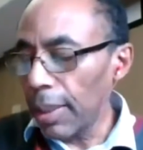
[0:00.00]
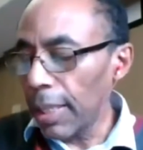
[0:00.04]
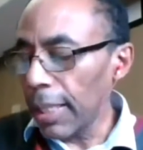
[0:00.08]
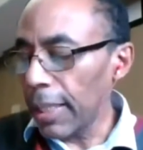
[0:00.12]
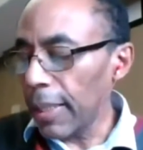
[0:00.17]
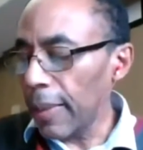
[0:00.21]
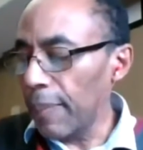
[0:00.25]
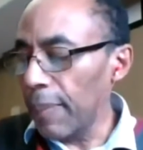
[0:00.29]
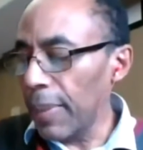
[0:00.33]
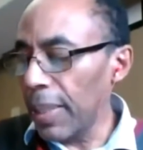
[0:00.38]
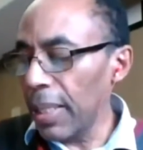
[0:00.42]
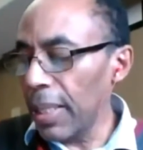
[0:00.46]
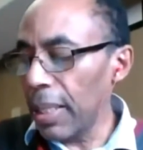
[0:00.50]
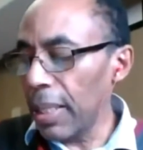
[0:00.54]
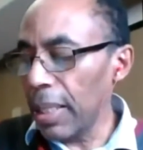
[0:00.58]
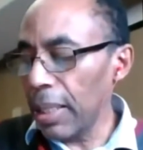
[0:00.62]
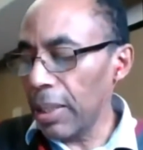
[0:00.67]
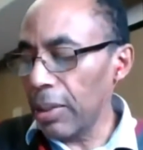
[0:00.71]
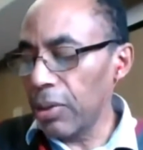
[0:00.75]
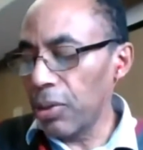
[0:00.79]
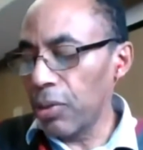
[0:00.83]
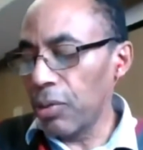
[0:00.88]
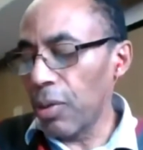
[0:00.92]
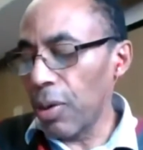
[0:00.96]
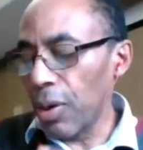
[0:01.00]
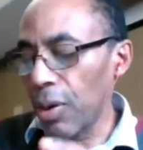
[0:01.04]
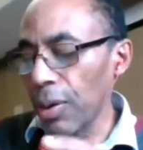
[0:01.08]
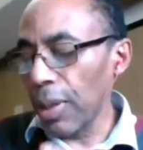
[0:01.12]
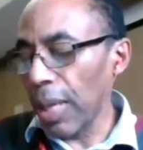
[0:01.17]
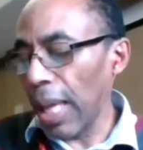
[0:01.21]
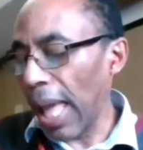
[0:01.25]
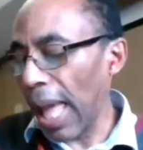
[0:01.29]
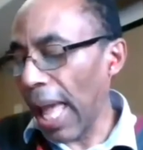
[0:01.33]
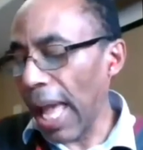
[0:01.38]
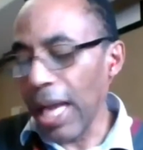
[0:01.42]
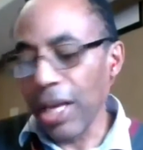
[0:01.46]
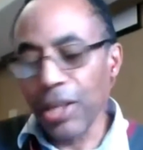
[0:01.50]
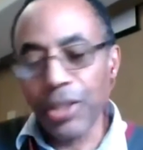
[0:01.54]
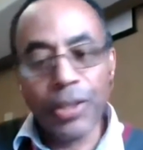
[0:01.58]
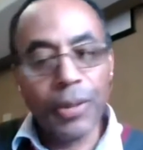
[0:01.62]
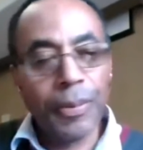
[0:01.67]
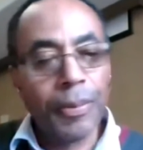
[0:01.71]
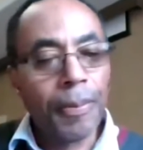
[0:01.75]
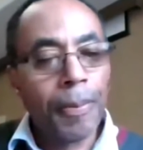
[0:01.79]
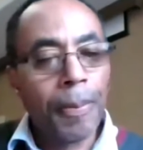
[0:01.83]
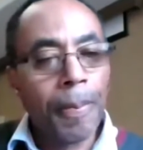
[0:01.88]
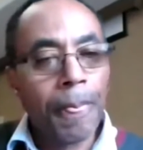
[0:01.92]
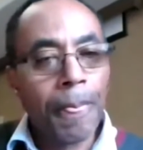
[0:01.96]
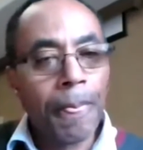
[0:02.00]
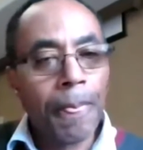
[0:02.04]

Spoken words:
Take immediately strong action.